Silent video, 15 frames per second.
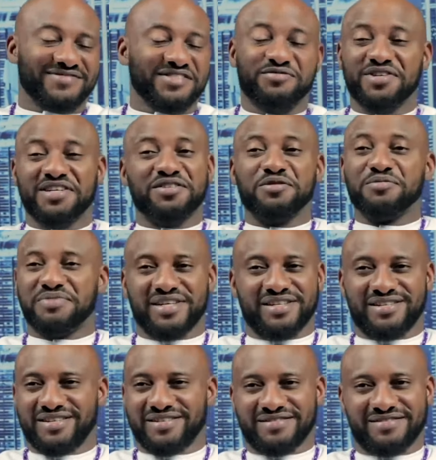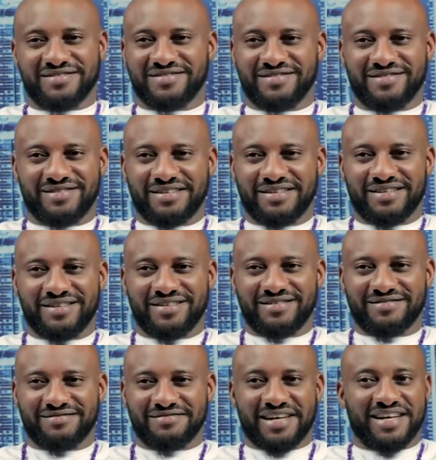it's really no big deal.
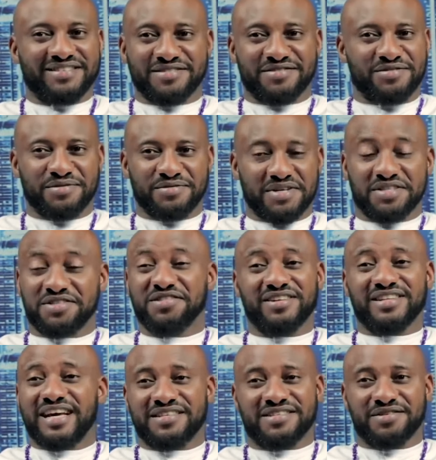That's the truth. It's not that